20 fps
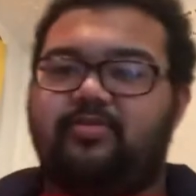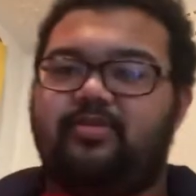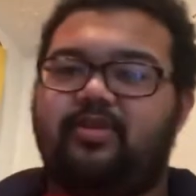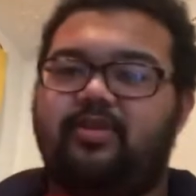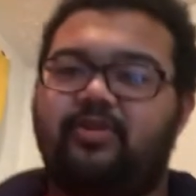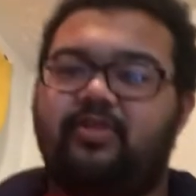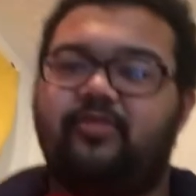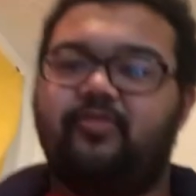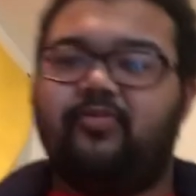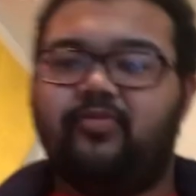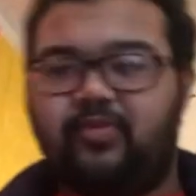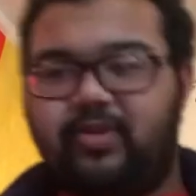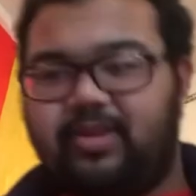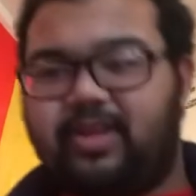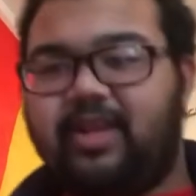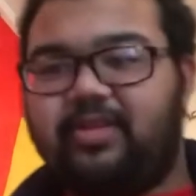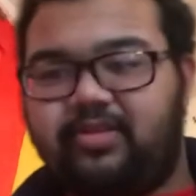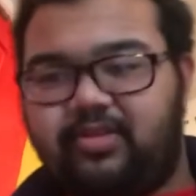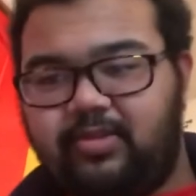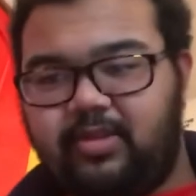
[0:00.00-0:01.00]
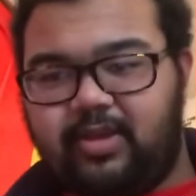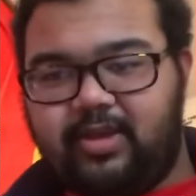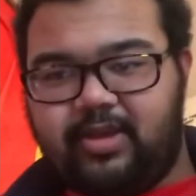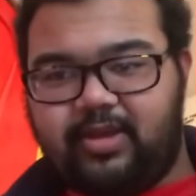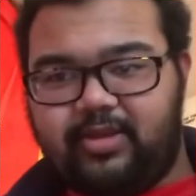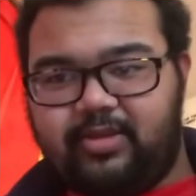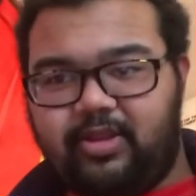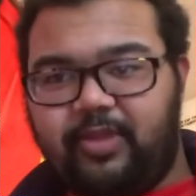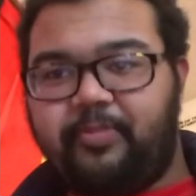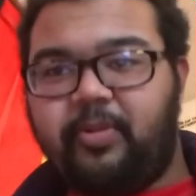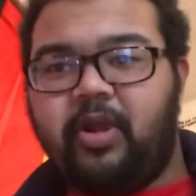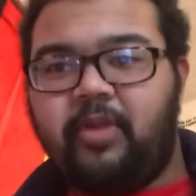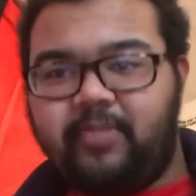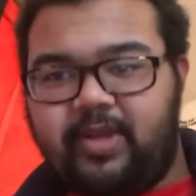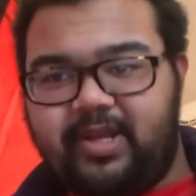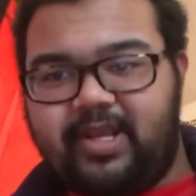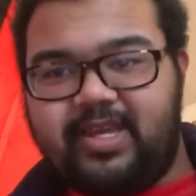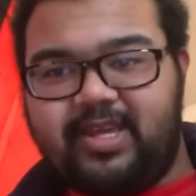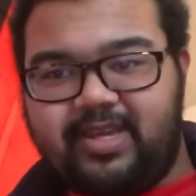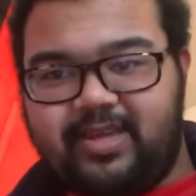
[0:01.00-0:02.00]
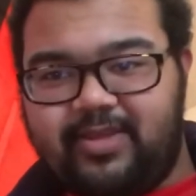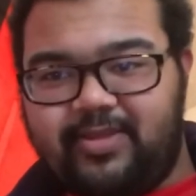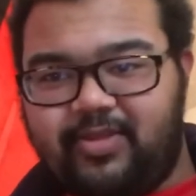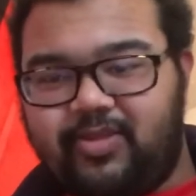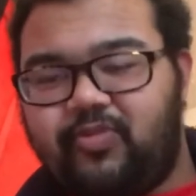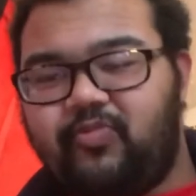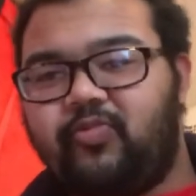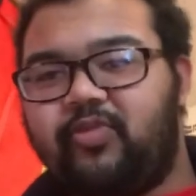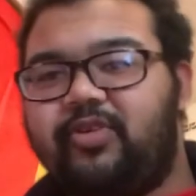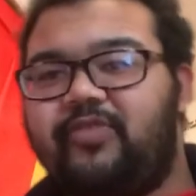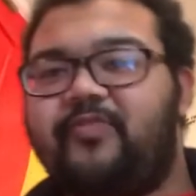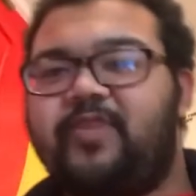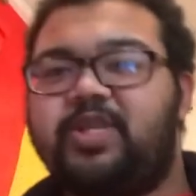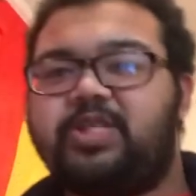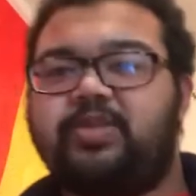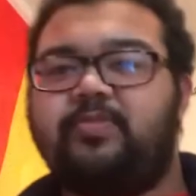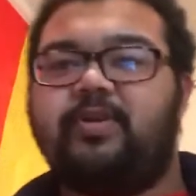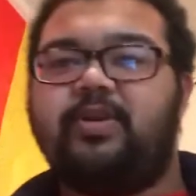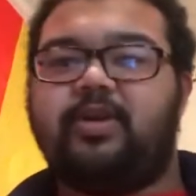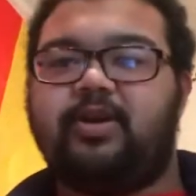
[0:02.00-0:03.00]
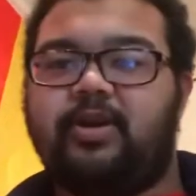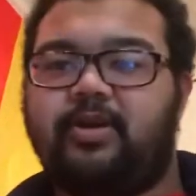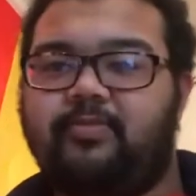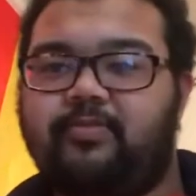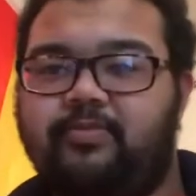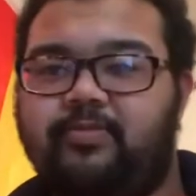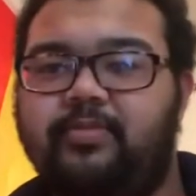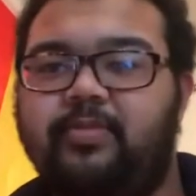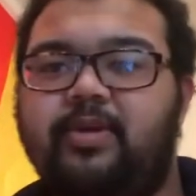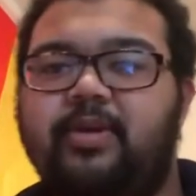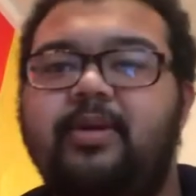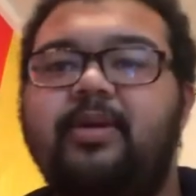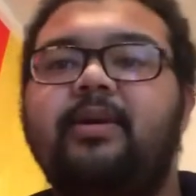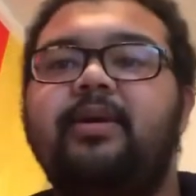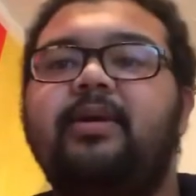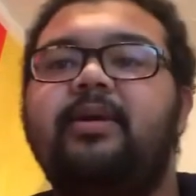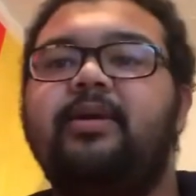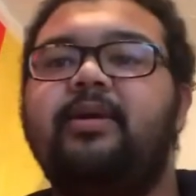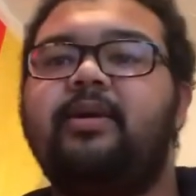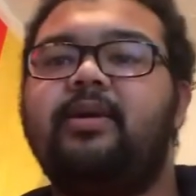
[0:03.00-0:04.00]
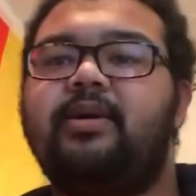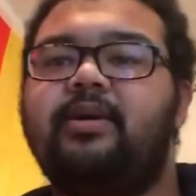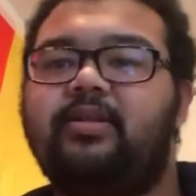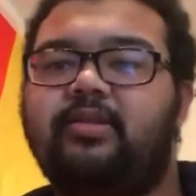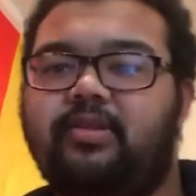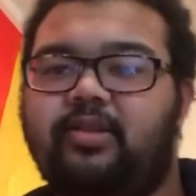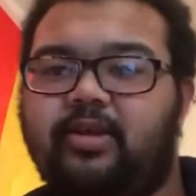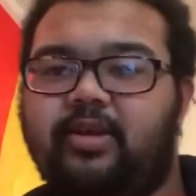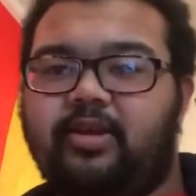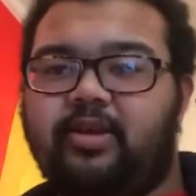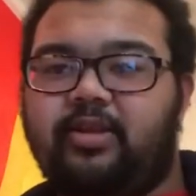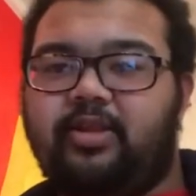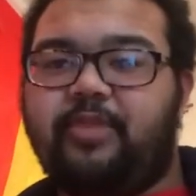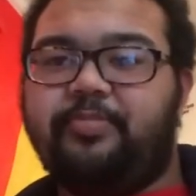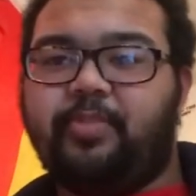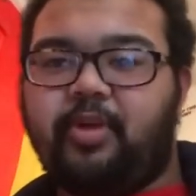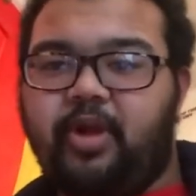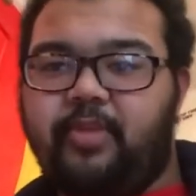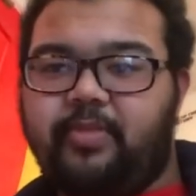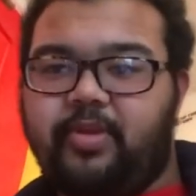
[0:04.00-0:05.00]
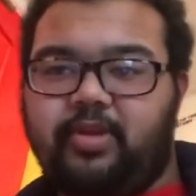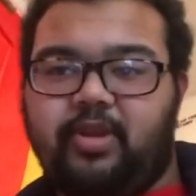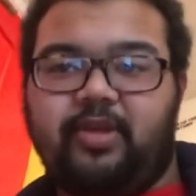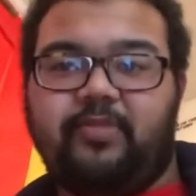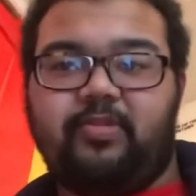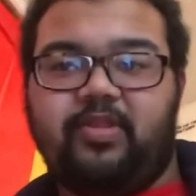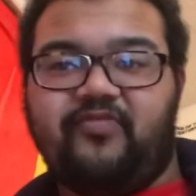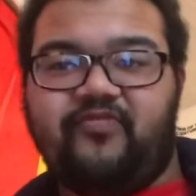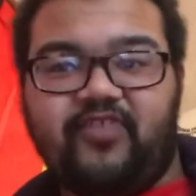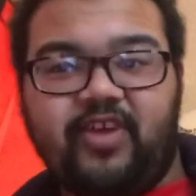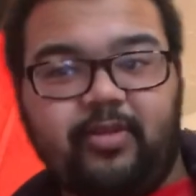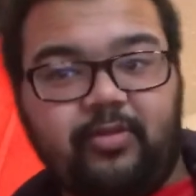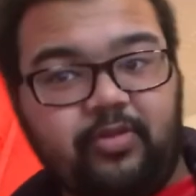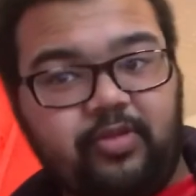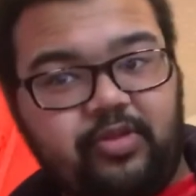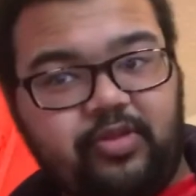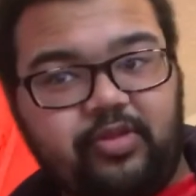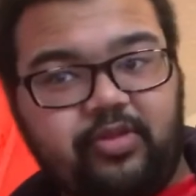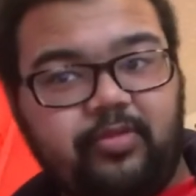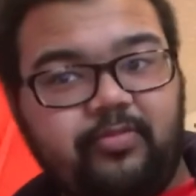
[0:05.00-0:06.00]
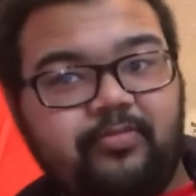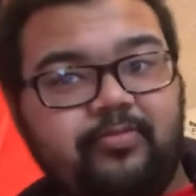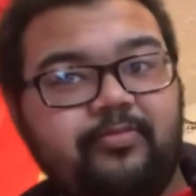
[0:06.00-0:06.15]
you know, what that department is, would eventually become the Department of Defense.